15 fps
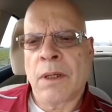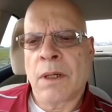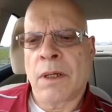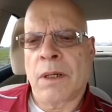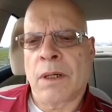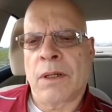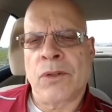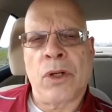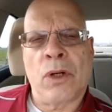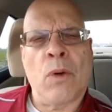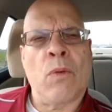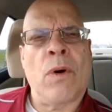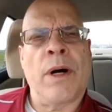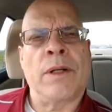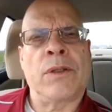Because you don't
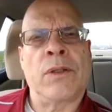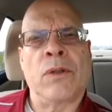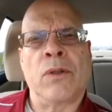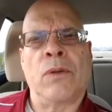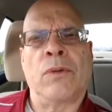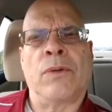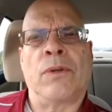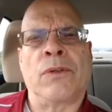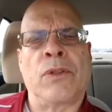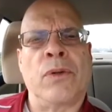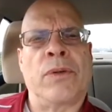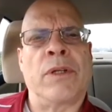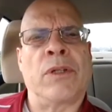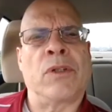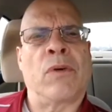want to. There's two
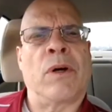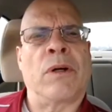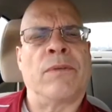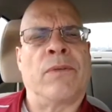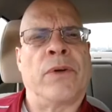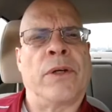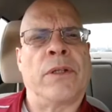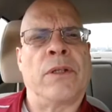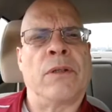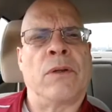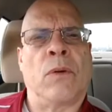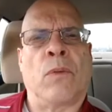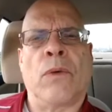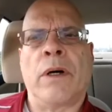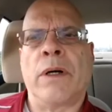things you want to avoid doing.
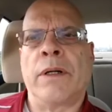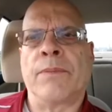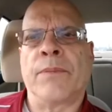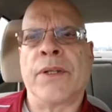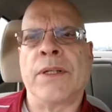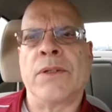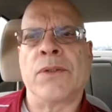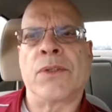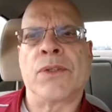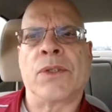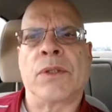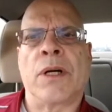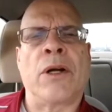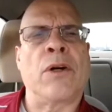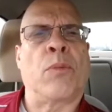One is
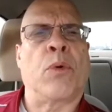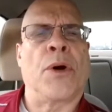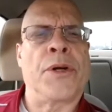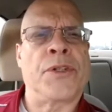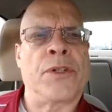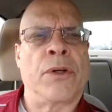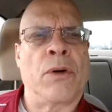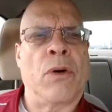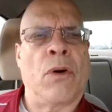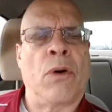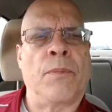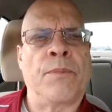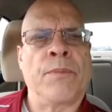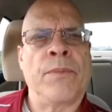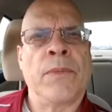underpricing your home,
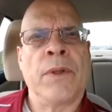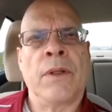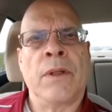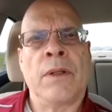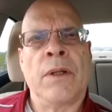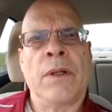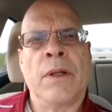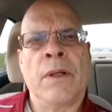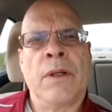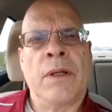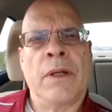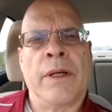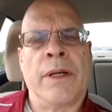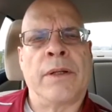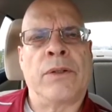
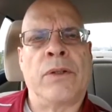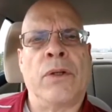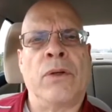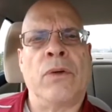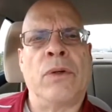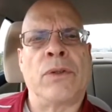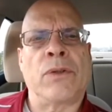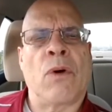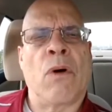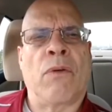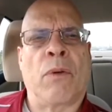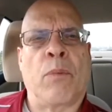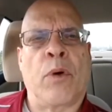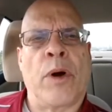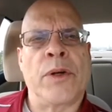and two is
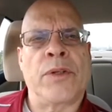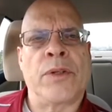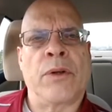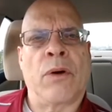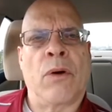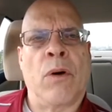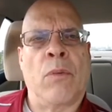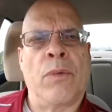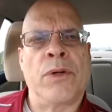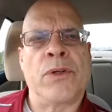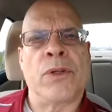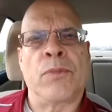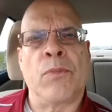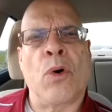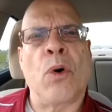overpricing your home, which
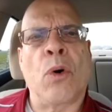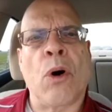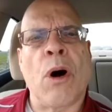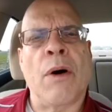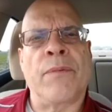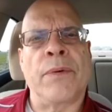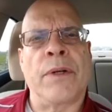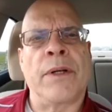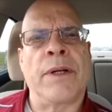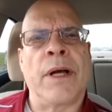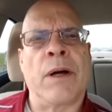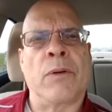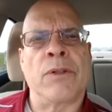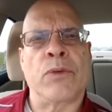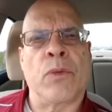is more often than not
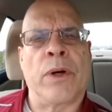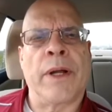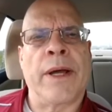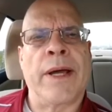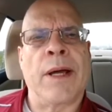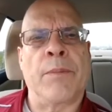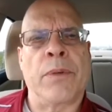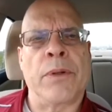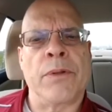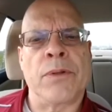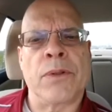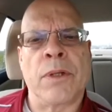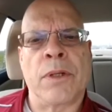was what happens.